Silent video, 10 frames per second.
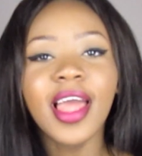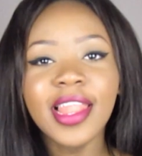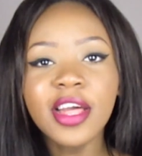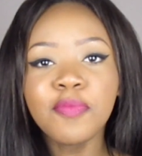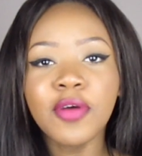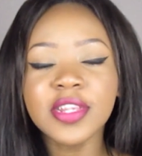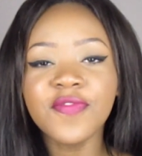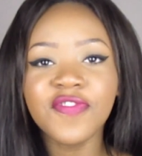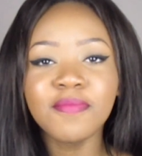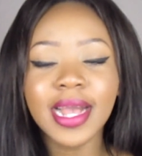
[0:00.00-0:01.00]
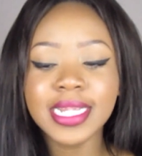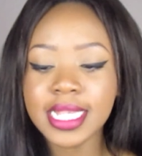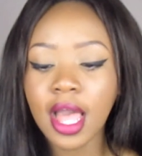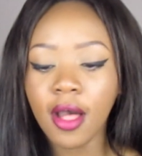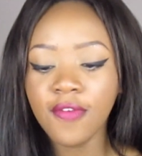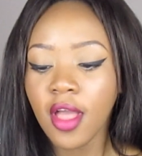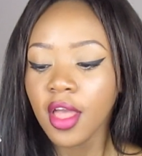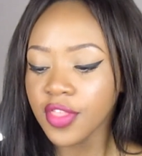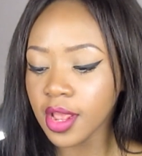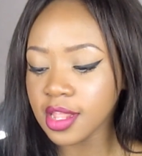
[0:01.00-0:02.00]
A little present for
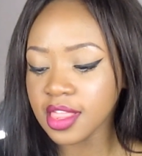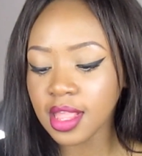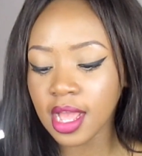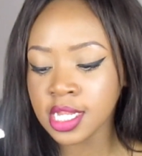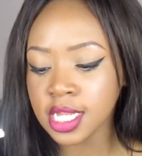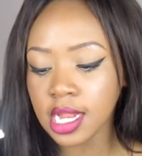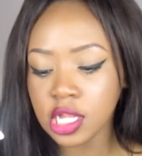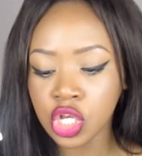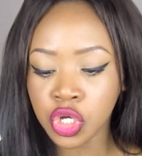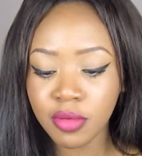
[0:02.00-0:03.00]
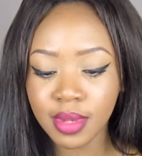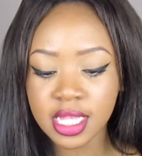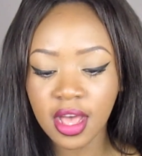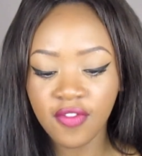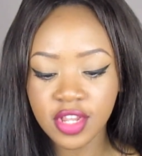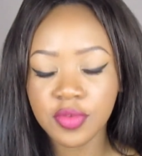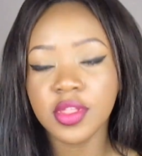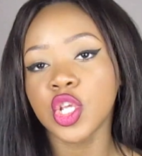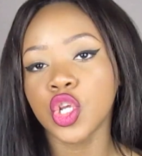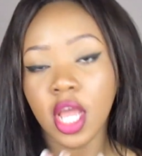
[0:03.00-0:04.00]
myself, the only thing that I decided to treat myself to
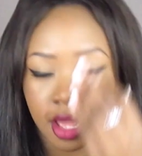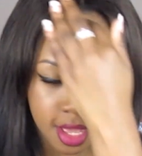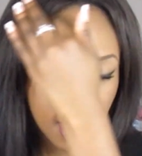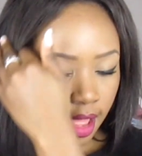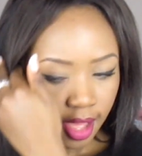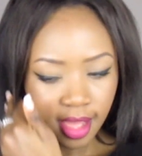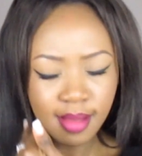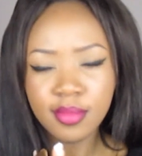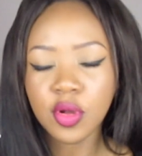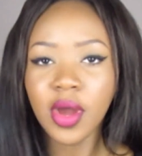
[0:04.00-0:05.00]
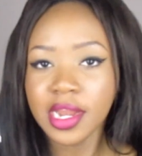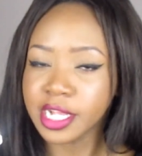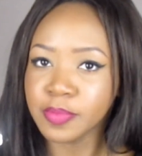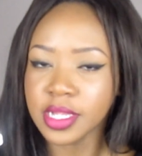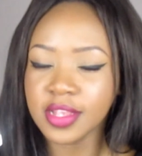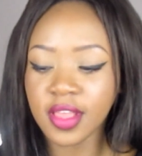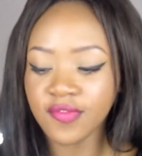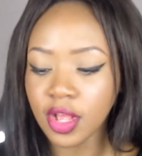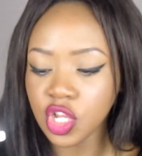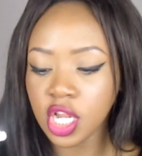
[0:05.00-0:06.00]
this year, quite an expensive
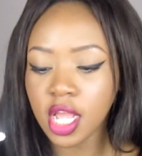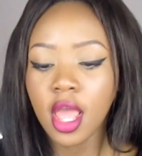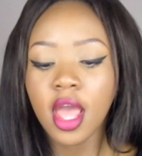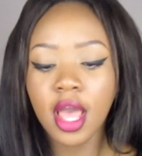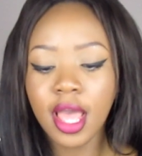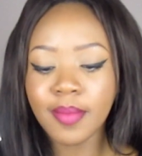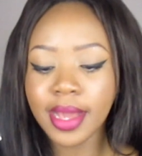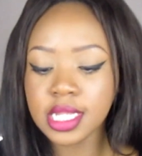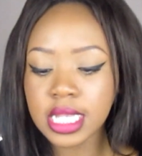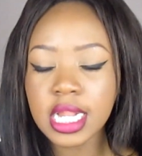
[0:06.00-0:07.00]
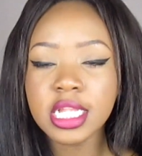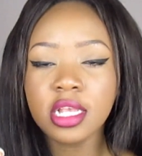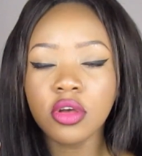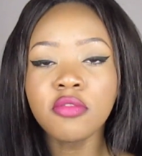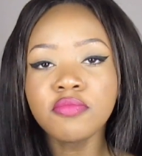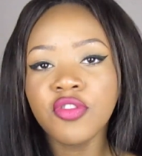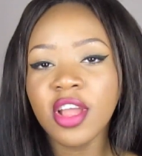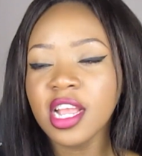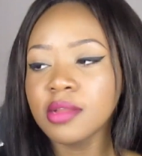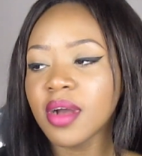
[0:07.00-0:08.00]
gift actually, I decided to
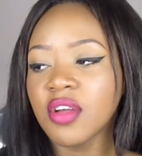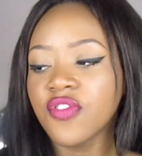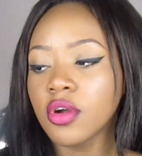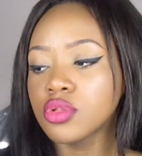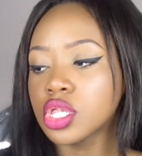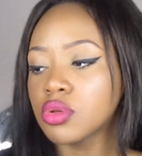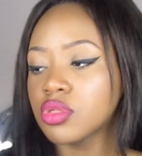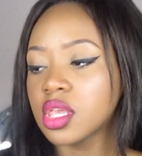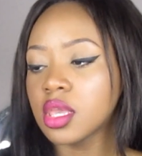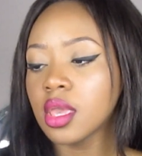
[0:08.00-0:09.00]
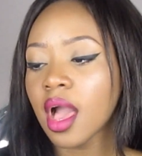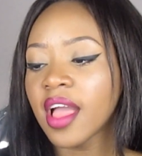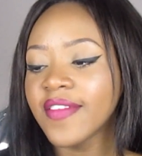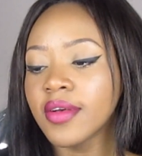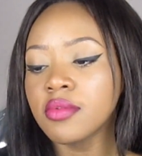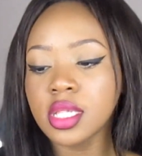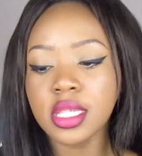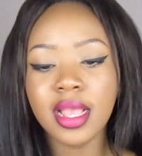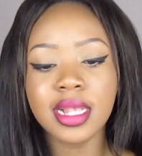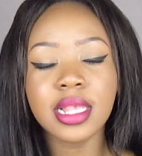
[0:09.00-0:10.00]
upgrade my phone to the iPhone
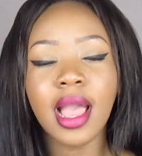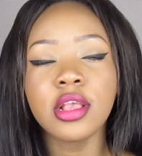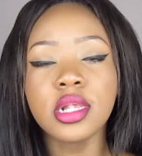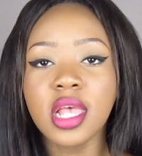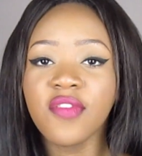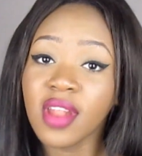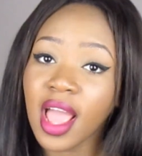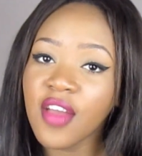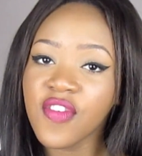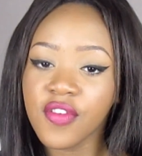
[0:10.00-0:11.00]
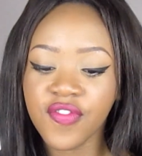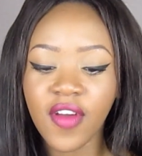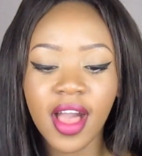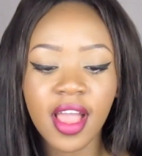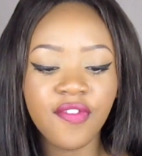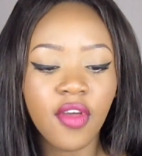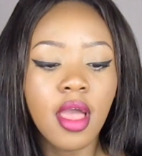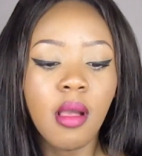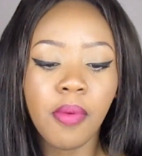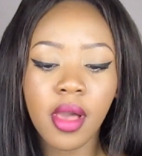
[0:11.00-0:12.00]
6. I used to have an iPhone 5,
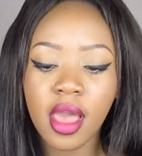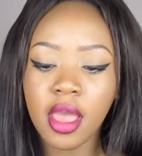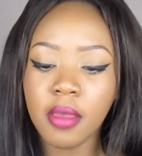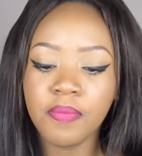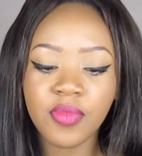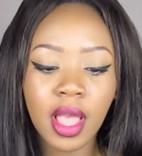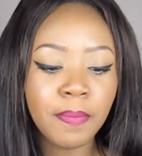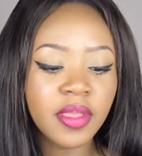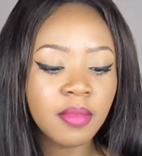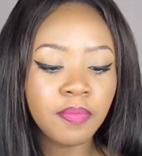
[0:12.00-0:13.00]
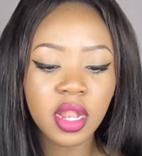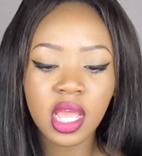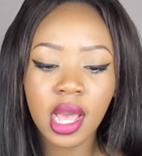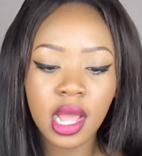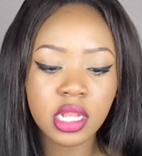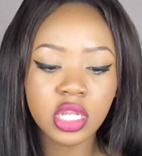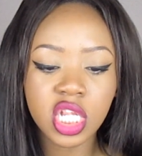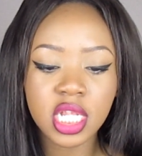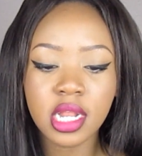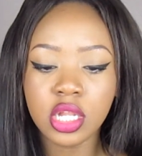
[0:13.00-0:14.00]
but I bit the bullet and
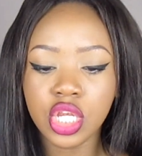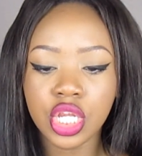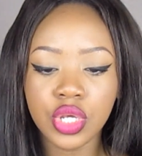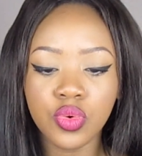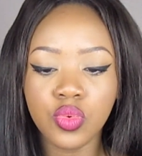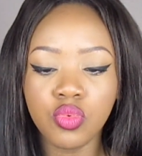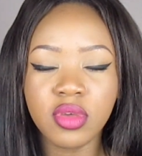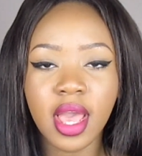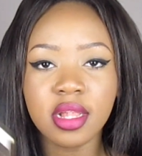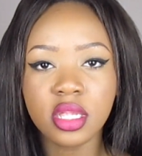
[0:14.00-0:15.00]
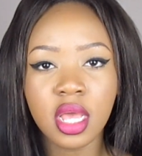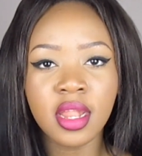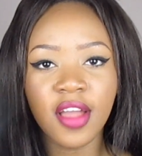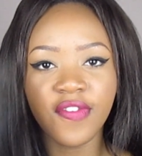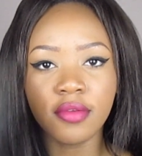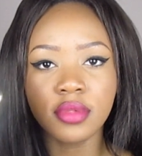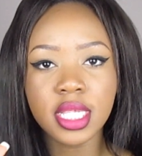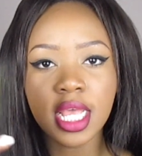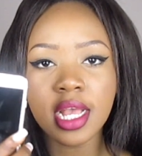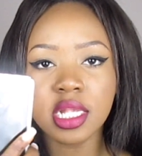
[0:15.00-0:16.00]
decided to get an iPhone
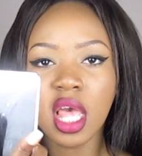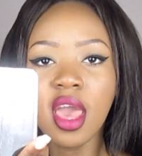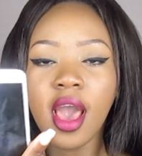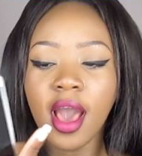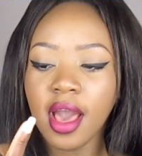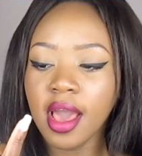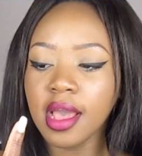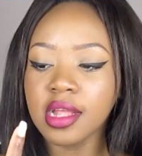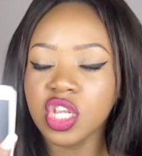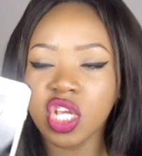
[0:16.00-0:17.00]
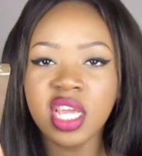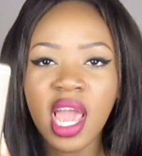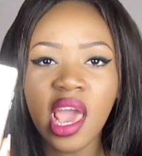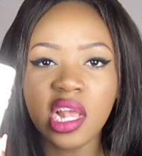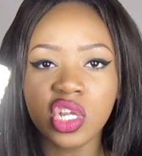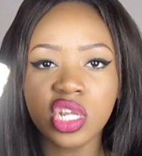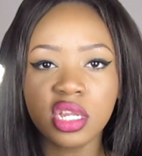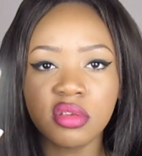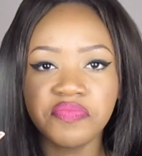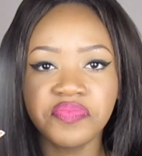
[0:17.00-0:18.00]
6, and yeah, it's
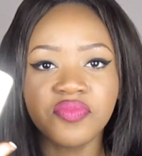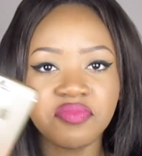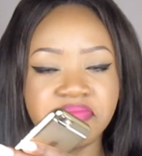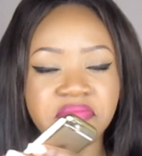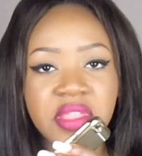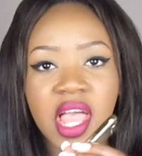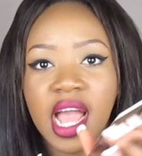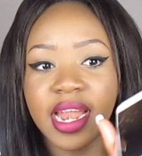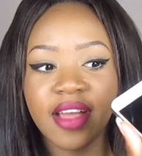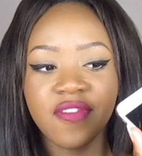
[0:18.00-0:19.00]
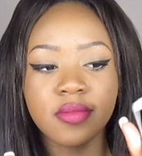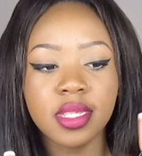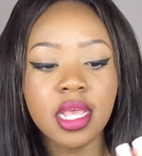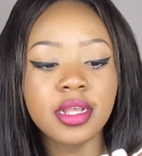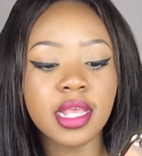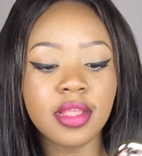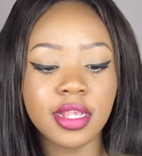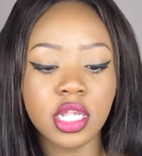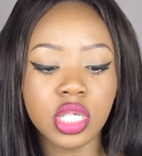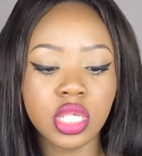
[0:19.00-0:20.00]
just an iPhone 6, and
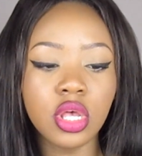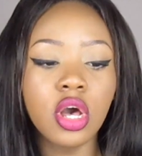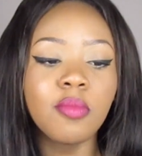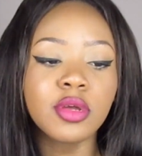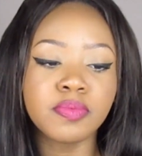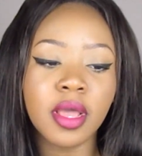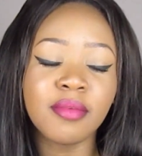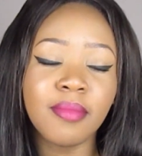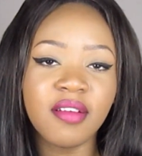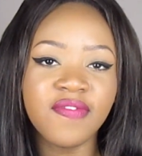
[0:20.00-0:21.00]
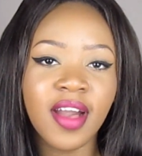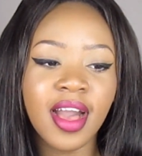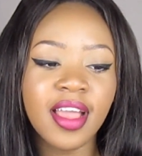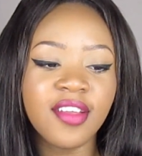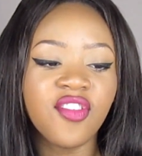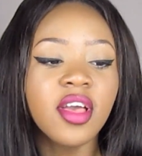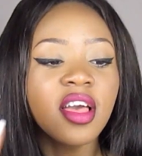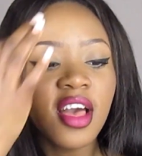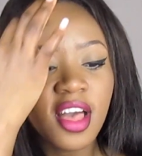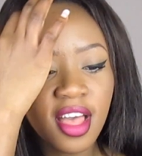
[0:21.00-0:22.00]
this is so much better than my 5.
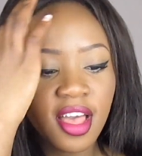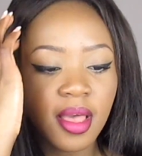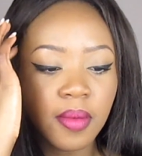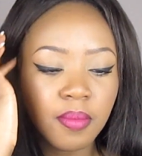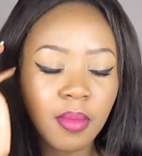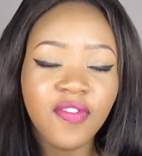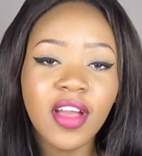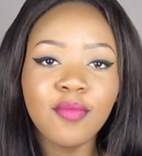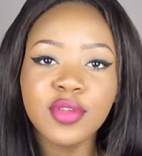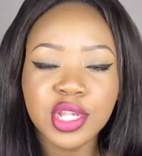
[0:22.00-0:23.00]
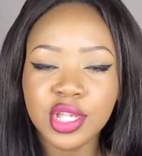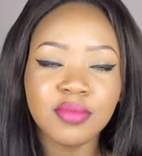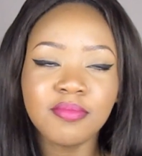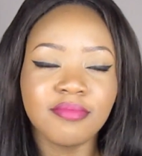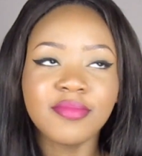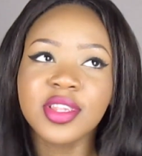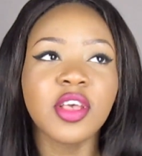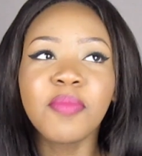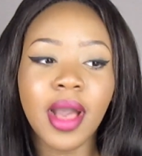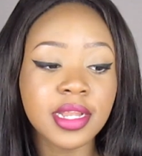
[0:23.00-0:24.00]
My 5 was
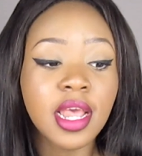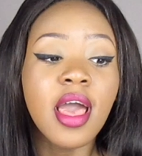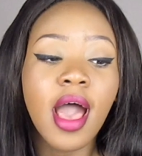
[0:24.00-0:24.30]
so bad.